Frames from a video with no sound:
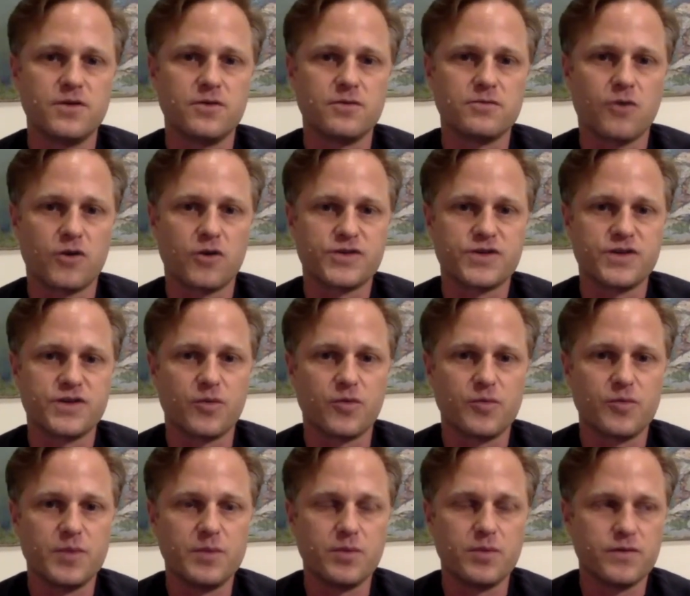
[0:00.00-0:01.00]
large number of
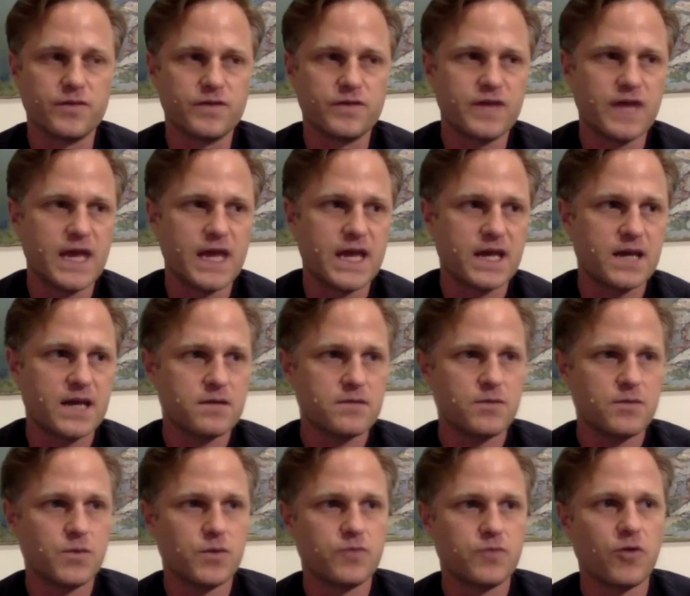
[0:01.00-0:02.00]
people to take
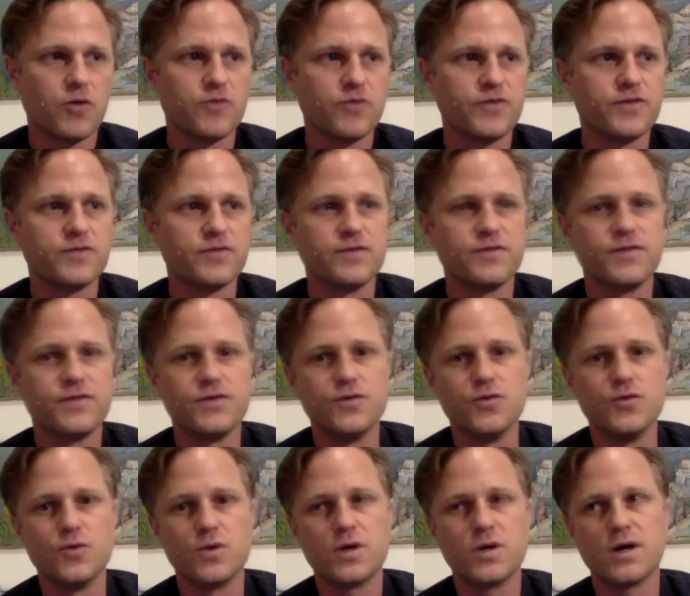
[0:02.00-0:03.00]
with relatively
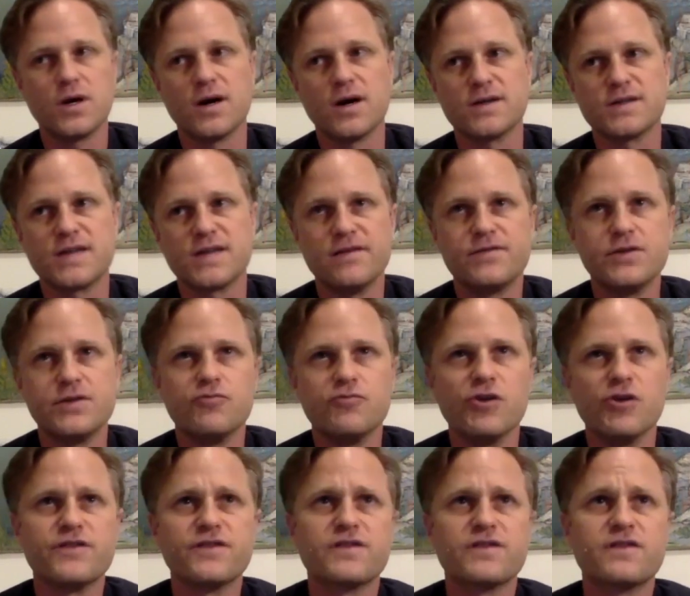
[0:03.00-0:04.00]
few safety
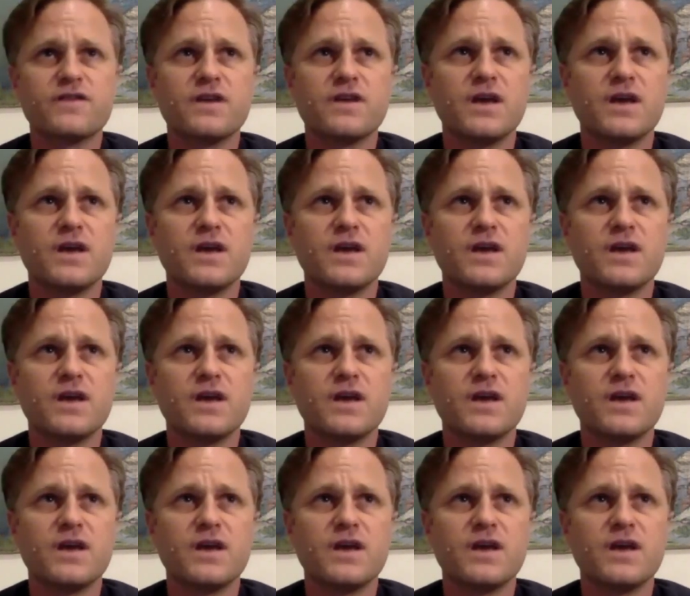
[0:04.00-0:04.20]
risks.